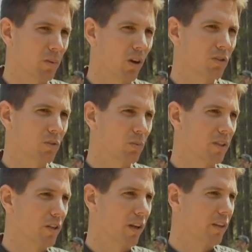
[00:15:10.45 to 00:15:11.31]
We also
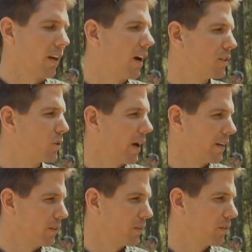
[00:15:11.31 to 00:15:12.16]
reached out to
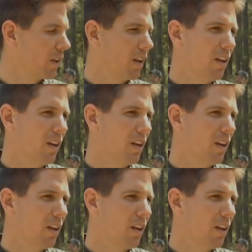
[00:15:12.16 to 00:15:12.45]
contractors